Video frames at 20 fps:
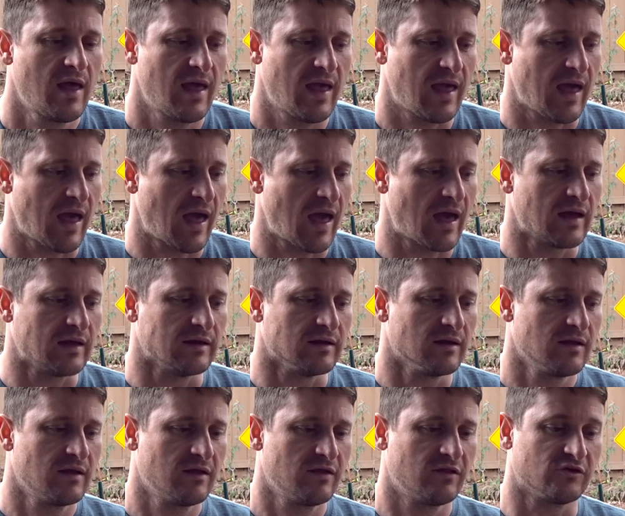and
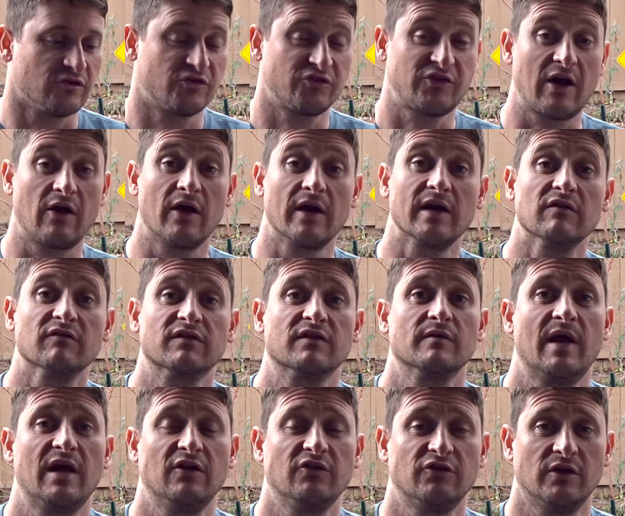they're sharing
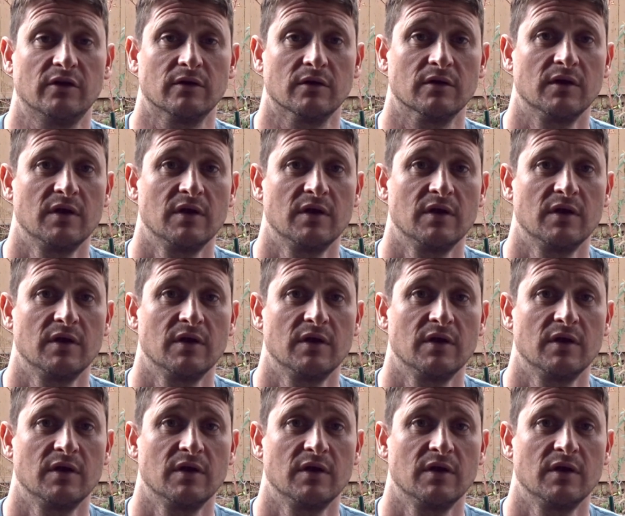information,